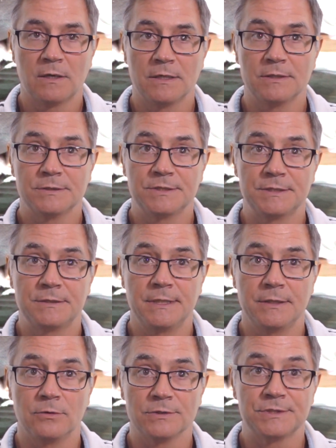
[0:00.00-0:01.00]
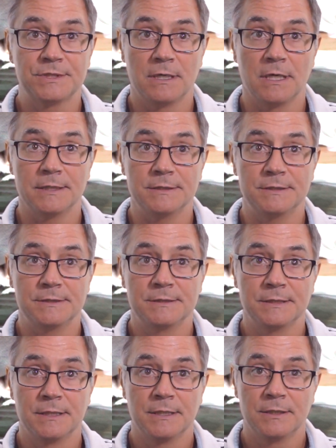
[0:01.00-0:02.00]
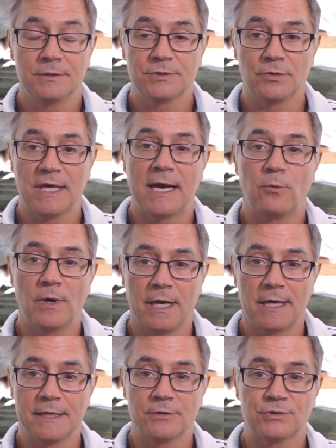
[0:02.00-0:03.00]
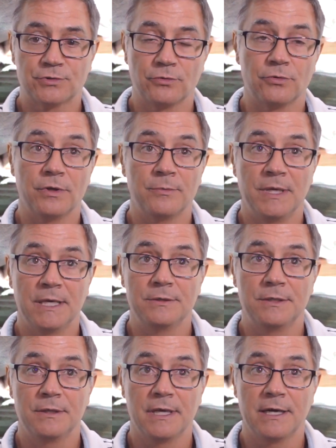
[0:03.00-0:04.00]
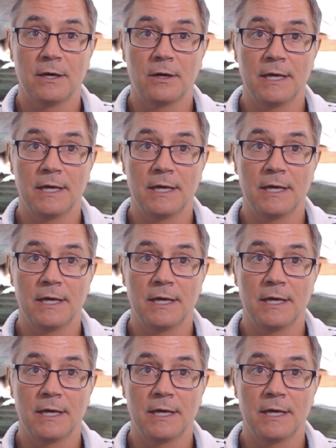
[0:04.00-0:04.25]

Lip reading: steel studs, so that way I could screw them into there,